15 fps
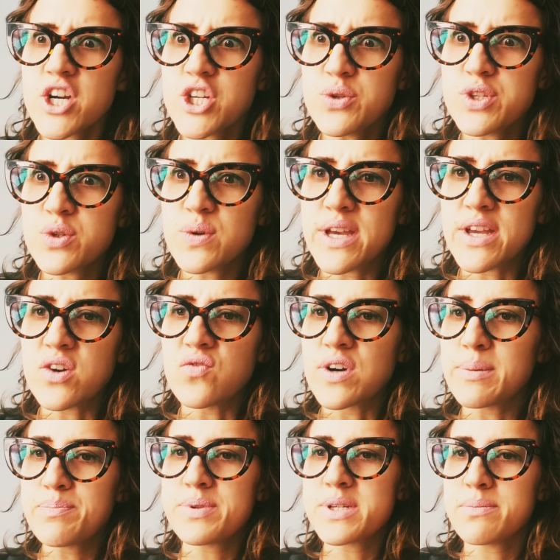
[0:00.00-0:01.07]
you doing?"
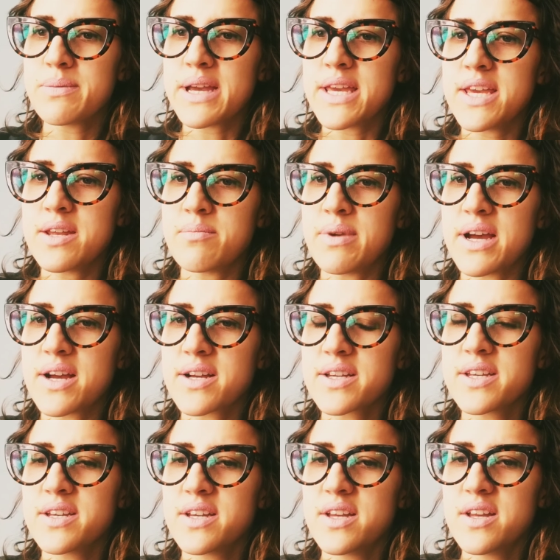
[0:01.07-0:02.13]
ripped my hand back.